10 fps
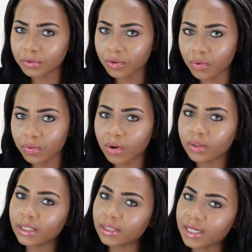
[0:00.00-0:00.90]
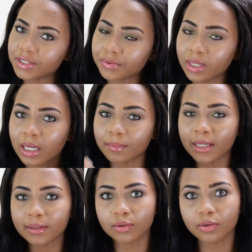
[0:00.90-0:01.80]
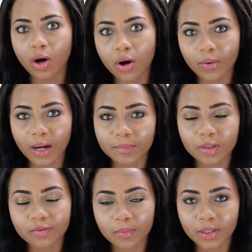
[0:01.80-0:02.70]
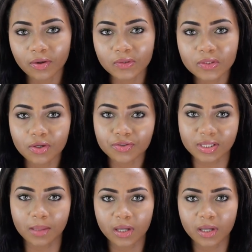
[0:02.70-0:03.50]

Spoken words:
No. Okay, Nigerian? I'm like, no, I'm not from any of those countries.